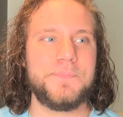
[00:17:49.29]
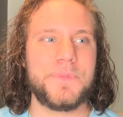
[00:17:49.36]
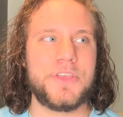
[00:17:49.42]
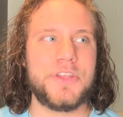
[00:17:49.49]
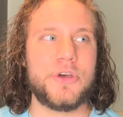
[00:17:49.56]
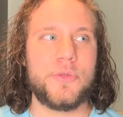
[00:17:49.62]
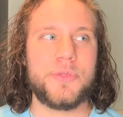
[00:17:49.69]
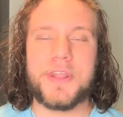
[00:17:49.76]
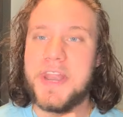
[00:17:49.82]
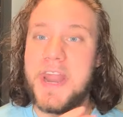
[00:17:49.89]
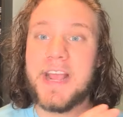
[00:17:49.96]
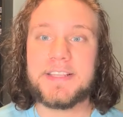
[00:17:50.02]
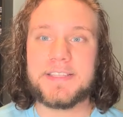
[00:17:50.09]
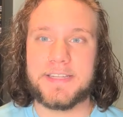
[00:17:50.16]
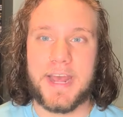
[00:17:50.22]
you know, the
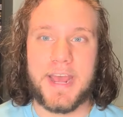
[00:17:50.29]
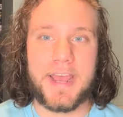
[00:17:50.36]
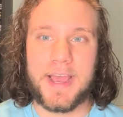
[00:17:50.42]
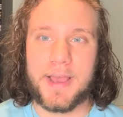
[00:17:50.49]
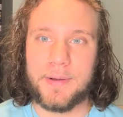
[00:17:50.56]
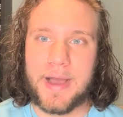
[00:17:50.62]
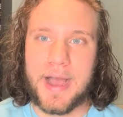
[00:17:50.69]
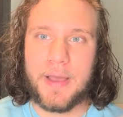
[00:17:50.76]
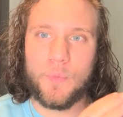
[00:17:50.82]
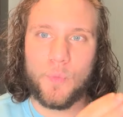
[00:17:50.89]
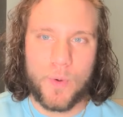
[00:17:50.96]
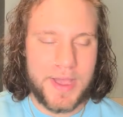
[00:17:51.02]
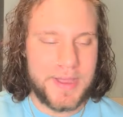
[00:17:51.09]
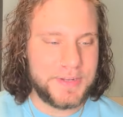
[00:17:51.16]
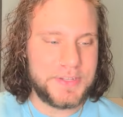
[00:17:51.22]
next day I
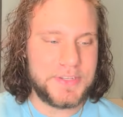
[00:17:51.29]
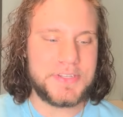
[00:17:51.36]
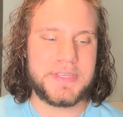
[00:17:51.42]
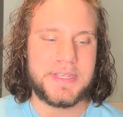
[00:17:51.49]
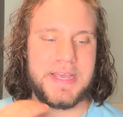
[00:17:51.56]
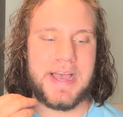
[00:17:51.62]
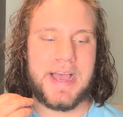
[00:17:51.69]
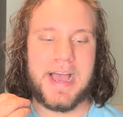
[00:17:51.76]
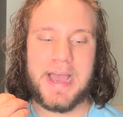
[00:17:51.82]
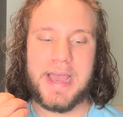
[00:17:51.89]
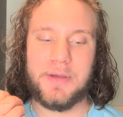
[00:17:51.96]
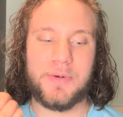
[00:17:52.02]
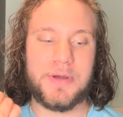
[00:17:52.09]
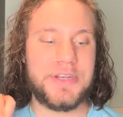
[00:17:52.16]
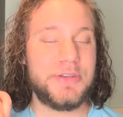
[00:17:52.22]
went
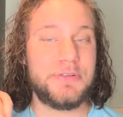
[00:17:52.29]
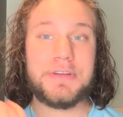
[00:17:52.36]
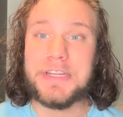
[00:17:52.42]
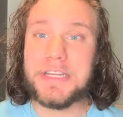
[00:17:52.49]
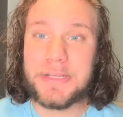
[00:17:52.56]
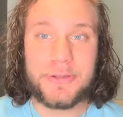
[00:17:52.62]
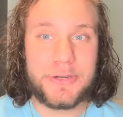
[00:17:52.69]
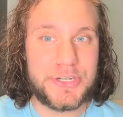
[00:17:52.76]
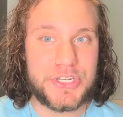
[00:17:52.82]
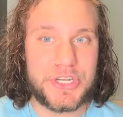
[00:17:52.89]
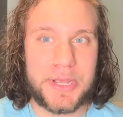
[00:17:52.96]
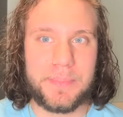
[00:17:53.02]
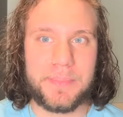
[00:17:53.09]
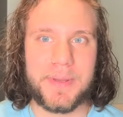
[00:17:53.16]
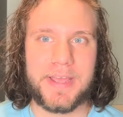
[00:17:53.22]
to a
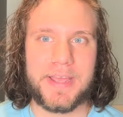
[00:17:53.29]
dealership.